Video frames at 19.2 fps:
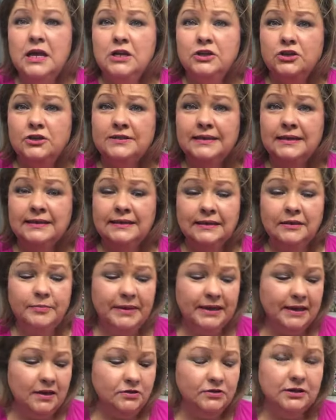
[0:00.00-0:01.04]
Just a little
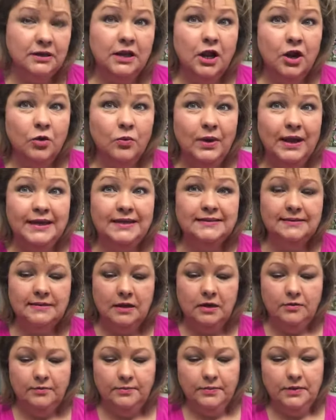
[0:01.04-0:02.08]
bit goes a long way.
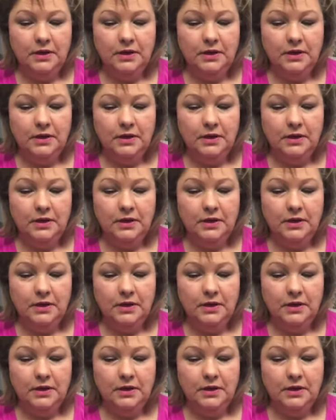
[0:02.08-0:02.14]
So,